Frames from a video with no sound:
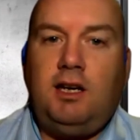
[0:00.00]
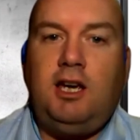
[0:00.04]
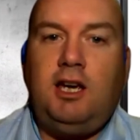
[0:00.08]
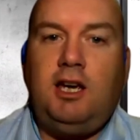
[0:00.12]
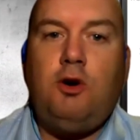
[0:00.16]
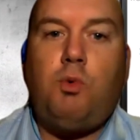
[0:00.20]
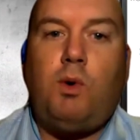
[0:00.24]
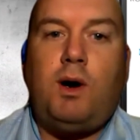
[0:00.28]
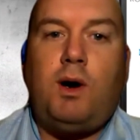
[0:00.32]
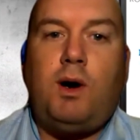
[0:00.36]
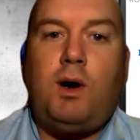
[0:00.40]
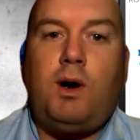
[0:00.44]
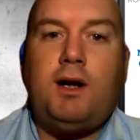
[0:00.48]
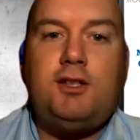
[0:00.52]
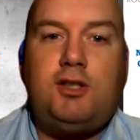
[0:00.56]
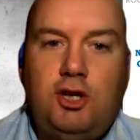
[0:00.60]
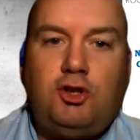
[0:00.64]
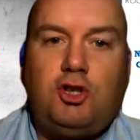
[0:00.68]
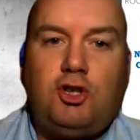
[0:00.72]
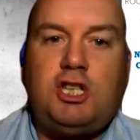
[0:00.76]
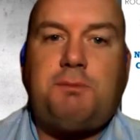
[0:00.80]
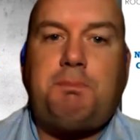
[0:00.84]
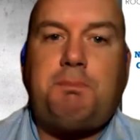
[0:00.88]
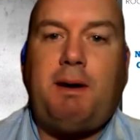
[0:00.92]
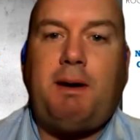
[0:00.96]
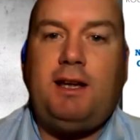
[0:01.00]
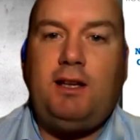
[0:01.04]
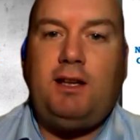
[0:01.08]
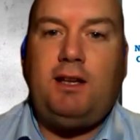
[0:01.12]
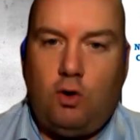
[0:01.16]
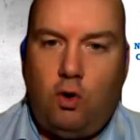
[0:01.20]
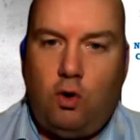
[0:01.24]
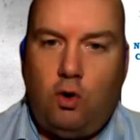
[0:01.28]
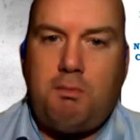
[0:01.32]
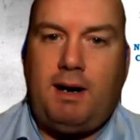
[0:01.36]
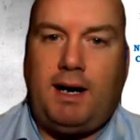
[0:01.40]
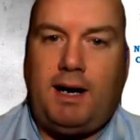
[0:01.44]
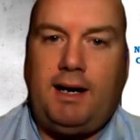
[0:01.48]
He wants you to spend
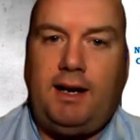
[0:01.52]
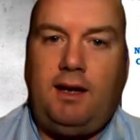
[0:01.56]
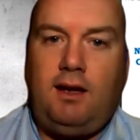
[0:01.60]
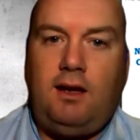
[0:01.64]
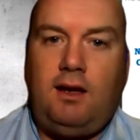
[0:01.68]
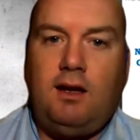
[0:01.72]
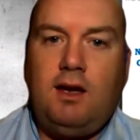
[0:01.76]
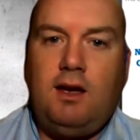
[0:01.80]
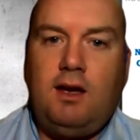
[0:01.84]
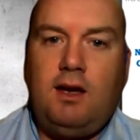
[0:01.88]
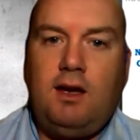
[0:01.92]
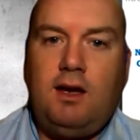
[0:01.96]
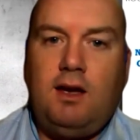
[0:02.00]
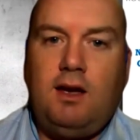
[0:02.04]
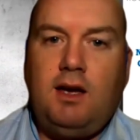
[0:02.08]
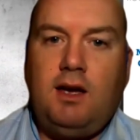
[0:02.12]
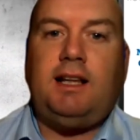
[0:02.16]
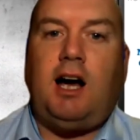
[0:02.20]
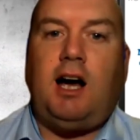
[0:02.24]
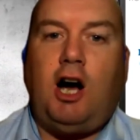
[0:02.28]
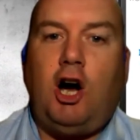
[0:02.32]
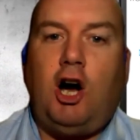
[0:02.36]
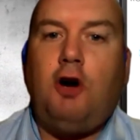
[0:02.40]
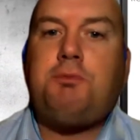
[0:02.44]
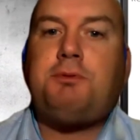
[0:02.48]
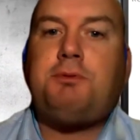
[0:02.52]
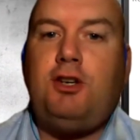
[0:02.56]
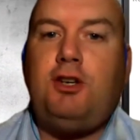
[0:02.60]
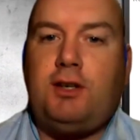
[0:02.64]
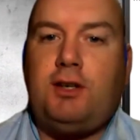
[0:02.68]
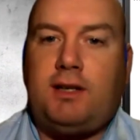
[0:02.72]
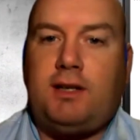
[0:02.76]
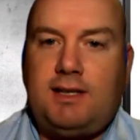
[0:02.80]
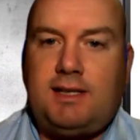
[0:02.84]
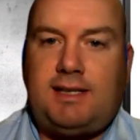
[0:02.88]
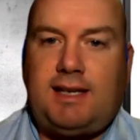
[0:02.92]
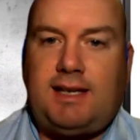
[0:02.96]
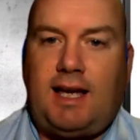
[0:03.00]
your money in the hopes that
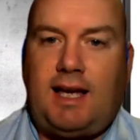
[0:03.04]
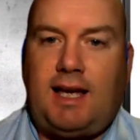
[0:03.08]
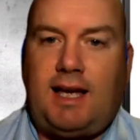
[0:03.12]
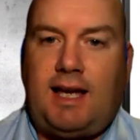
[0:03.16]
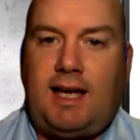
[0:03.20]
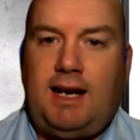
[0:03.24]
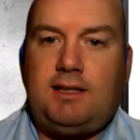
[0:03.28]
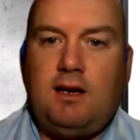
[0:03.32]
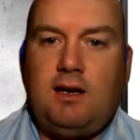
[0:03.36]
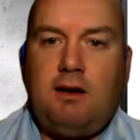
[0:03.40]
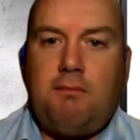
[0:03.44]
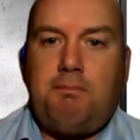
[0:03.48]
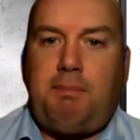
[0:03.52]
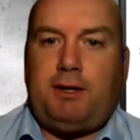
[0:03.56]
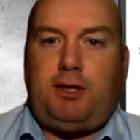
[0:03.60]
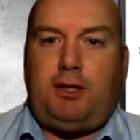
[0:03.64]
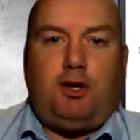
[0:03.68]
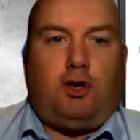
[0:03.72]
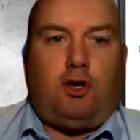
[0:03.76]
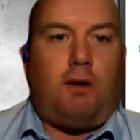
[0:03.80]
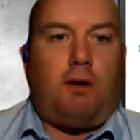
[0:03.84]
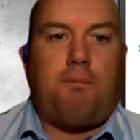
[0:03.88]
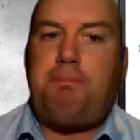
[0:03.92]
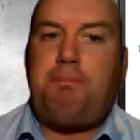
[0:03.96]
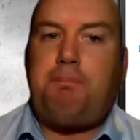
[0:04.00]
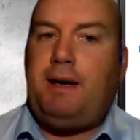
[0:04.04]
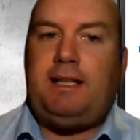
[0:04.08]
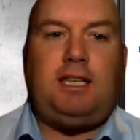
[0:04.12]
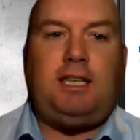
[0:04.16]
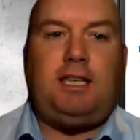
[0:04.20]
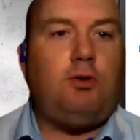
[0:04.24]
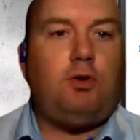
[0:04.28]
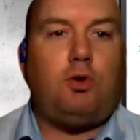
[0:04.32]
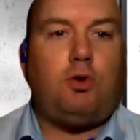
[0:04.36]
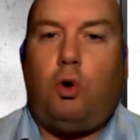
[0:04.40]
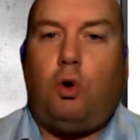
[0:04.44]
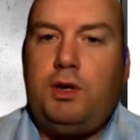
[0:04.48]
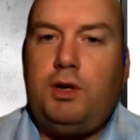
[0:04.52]
you can sell it, but you're
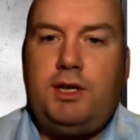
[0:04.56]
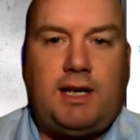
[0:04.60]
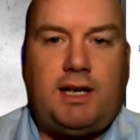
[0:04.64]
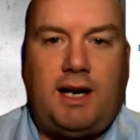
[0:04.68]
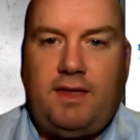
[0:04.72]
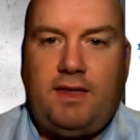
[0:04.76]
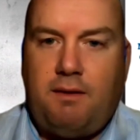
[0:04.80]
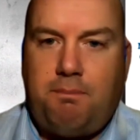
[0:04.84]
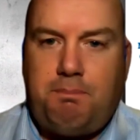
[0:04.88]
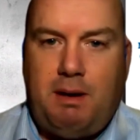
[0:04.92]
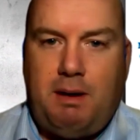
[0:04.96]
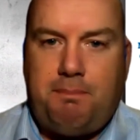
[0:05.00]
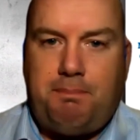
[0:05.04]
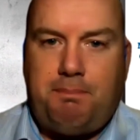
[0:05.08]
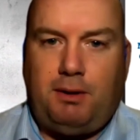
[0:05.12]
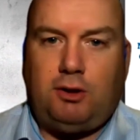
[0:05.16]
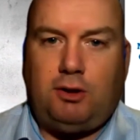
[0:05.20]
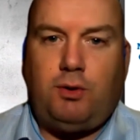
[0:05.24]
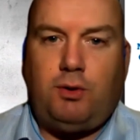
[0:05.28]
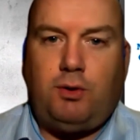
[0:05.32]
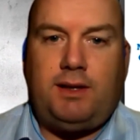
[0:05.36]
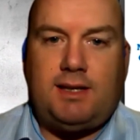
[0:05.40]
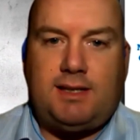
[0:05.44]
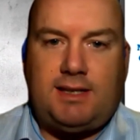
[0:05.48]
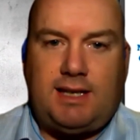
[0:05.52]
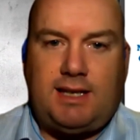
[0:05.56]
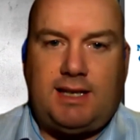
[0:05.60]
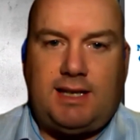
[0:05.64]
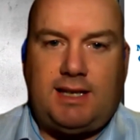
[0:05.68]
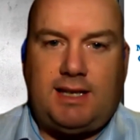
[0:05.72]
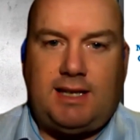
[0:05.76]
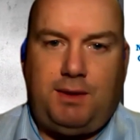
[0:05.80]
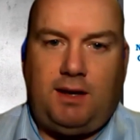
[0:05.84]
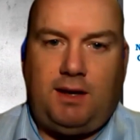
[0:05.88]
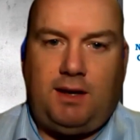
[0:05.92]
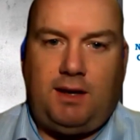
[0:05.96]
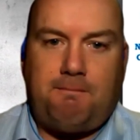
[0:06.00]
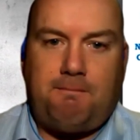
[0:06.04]
competing with all these other people doing the same thing.